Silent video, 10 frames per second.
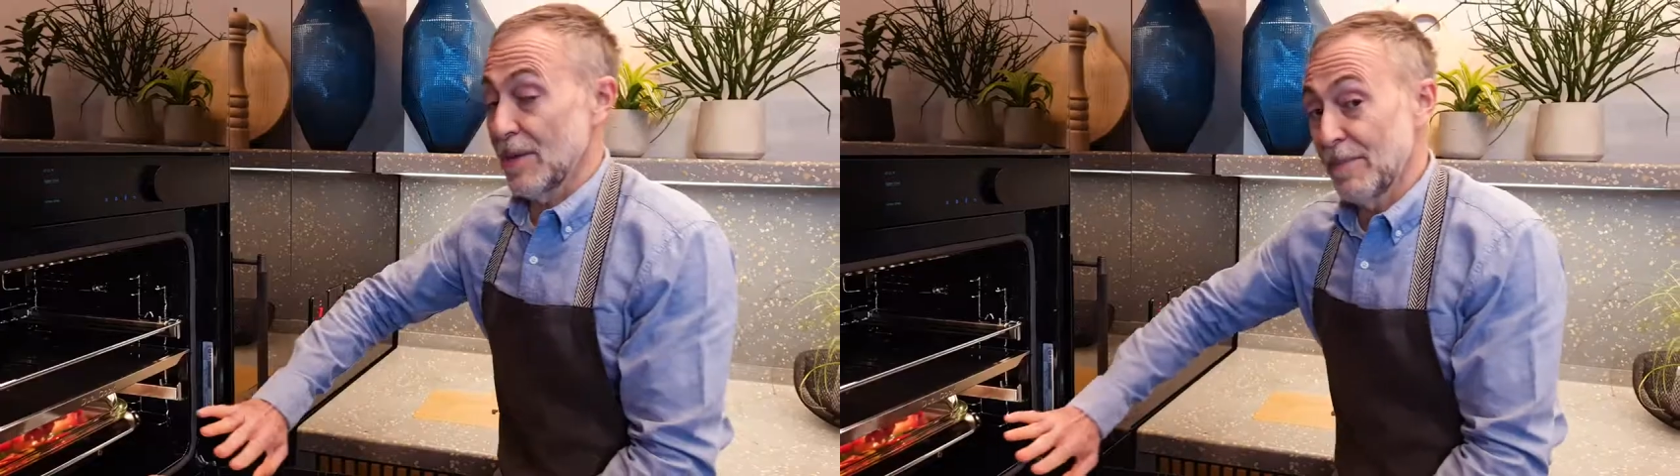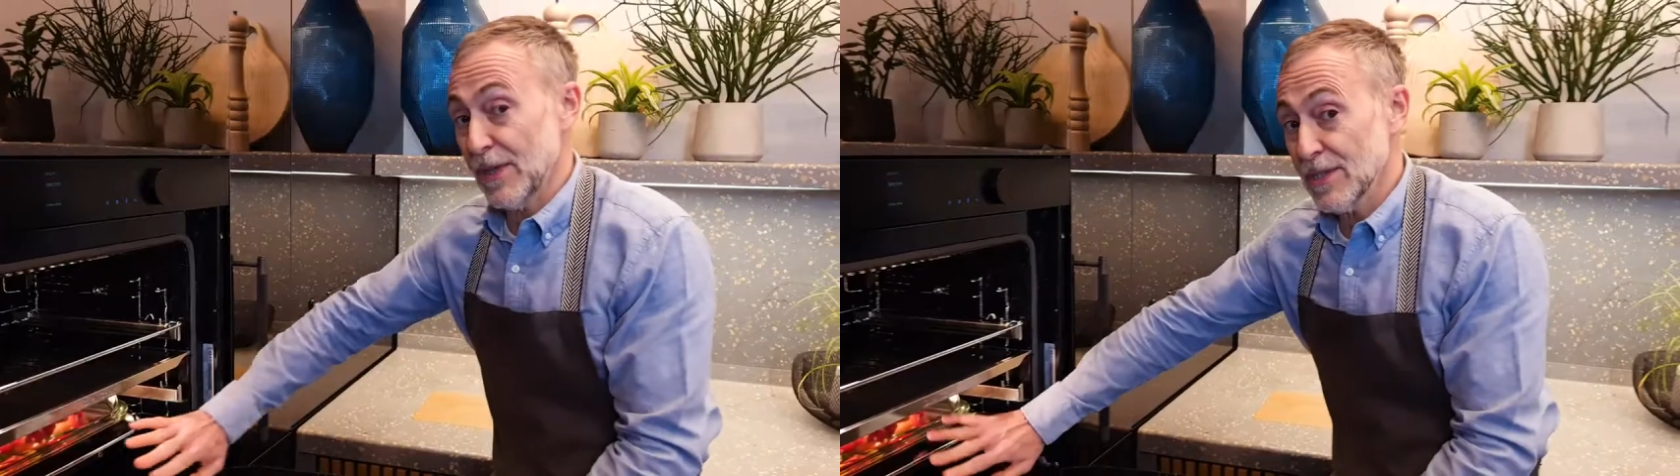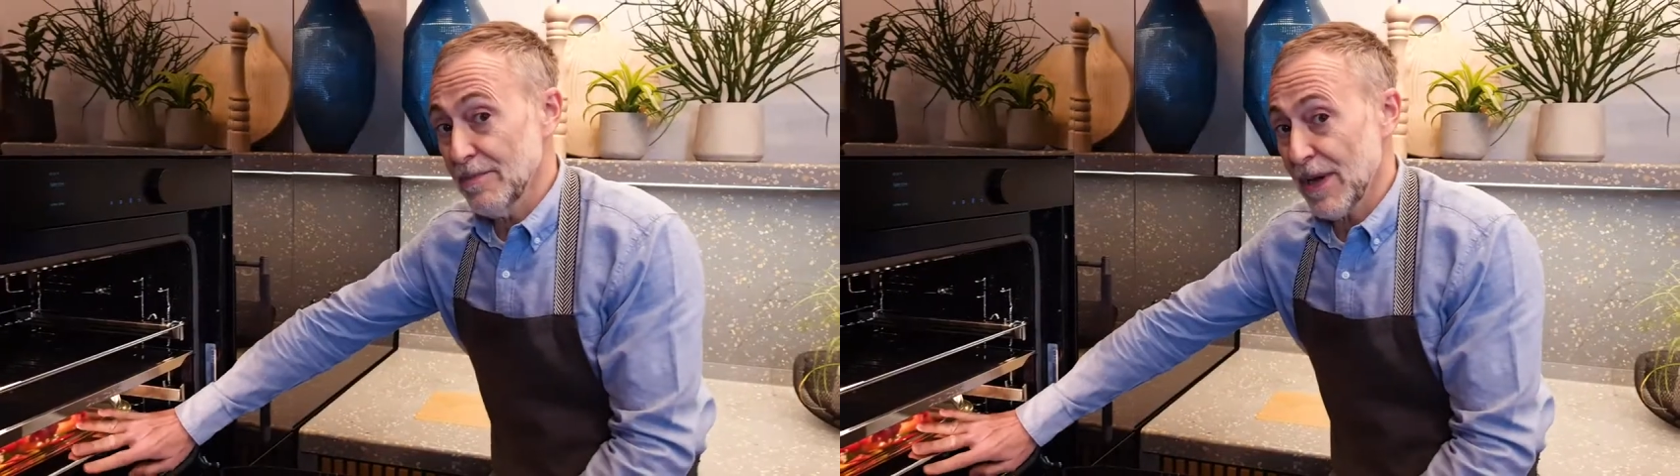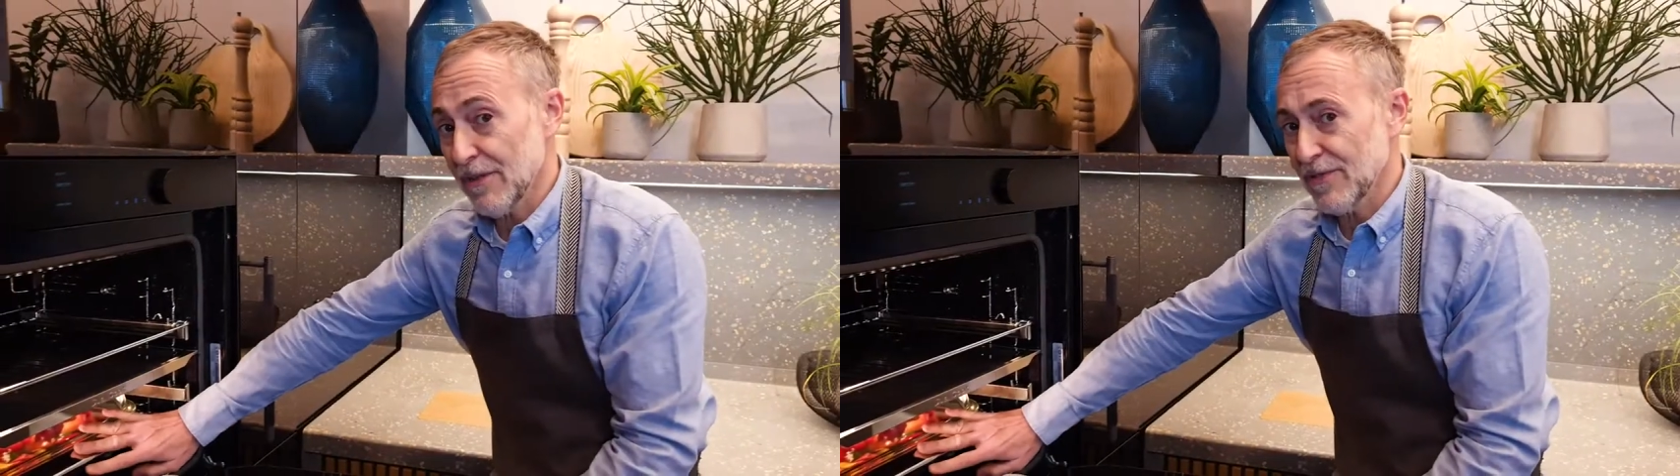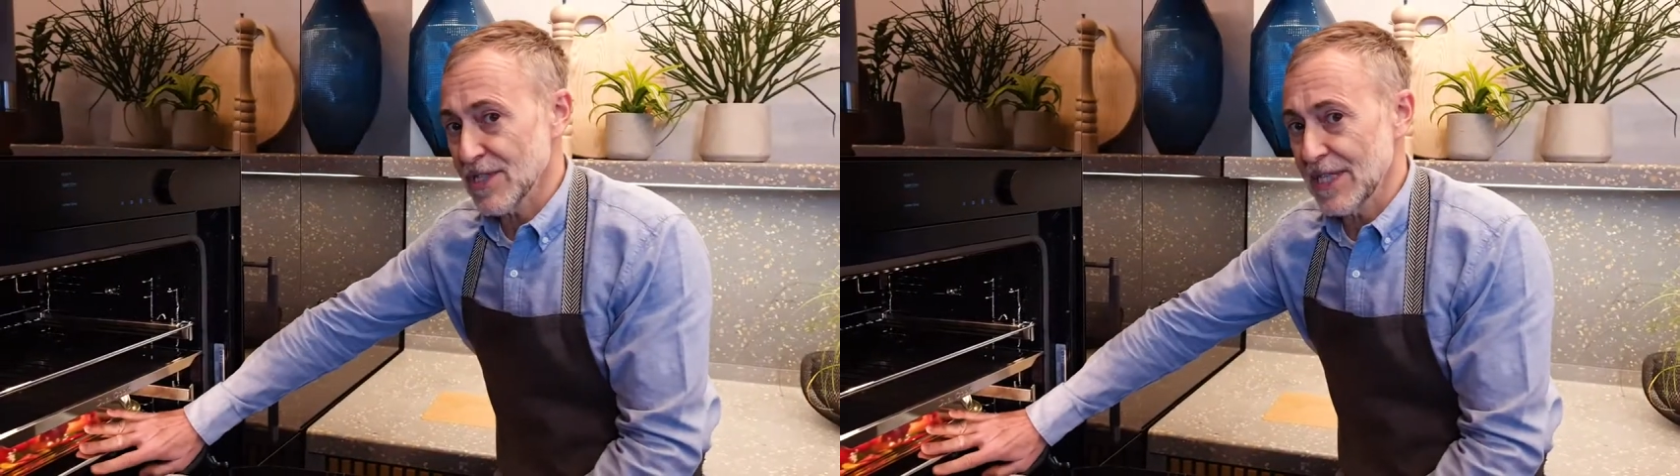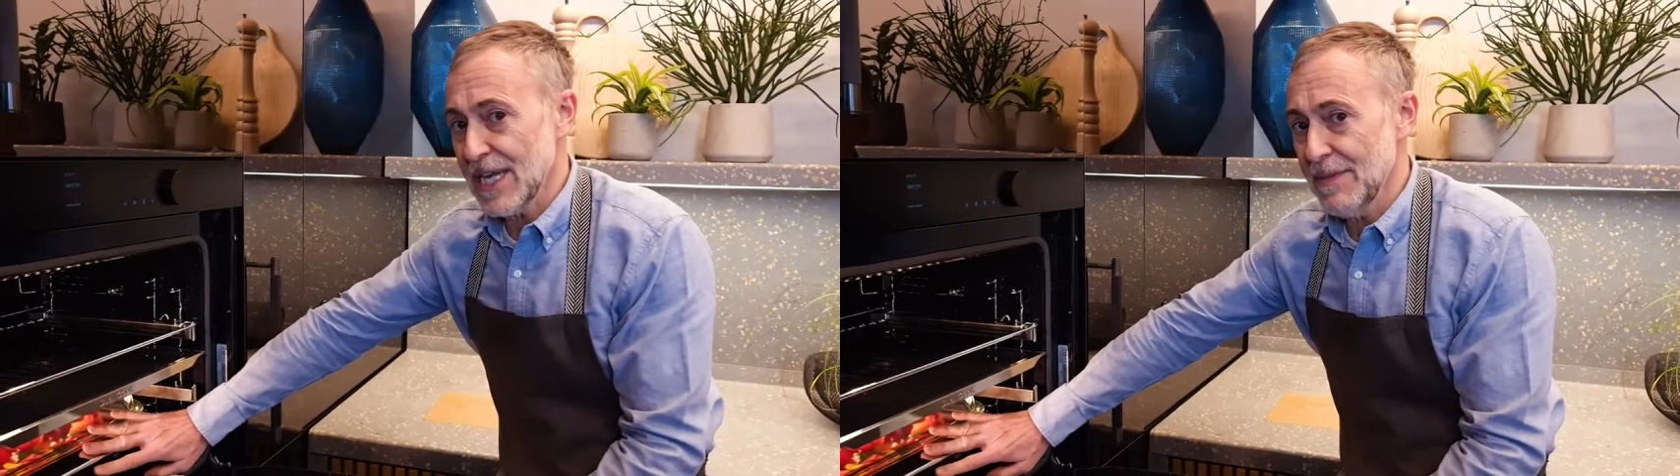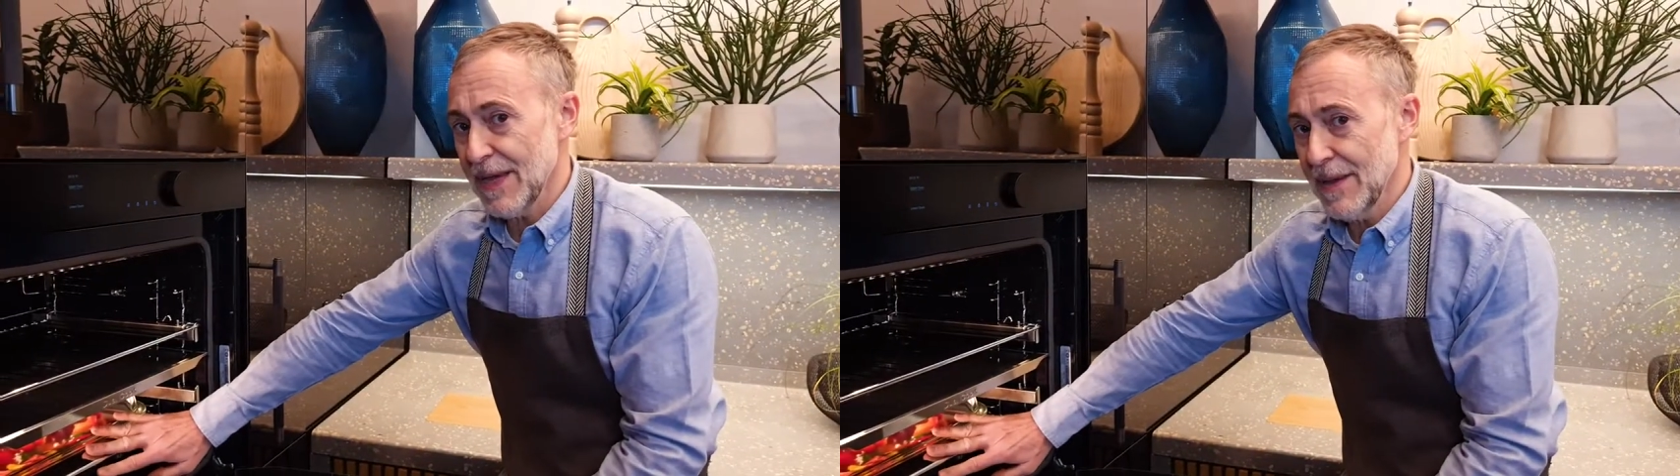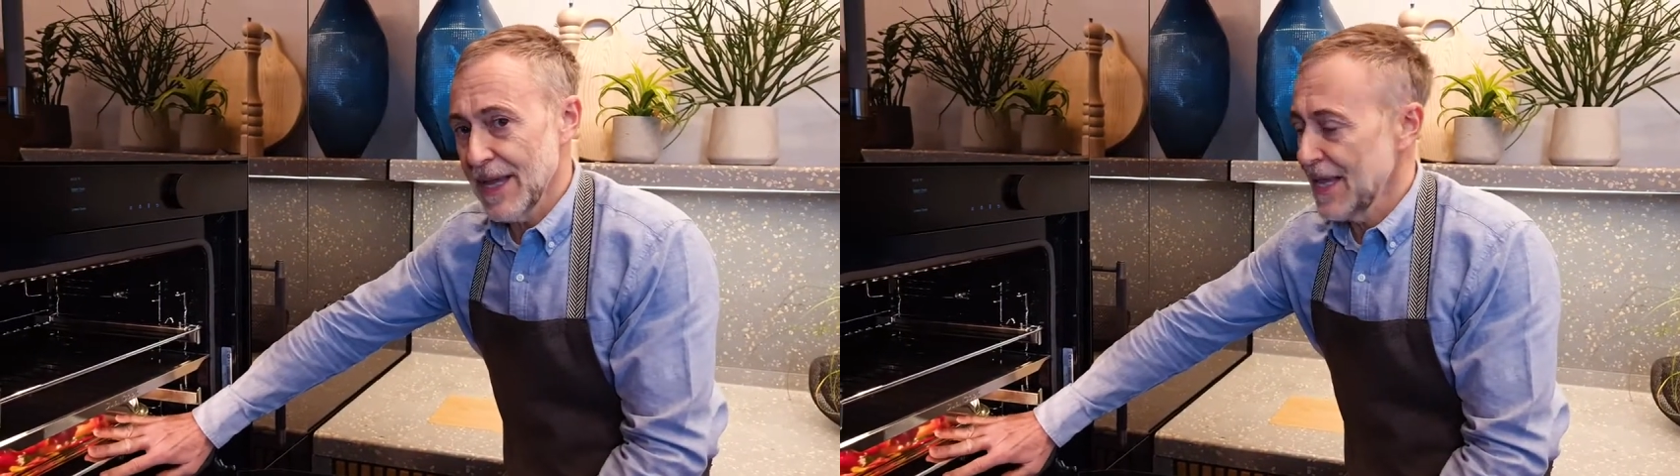the bottom part for steaming.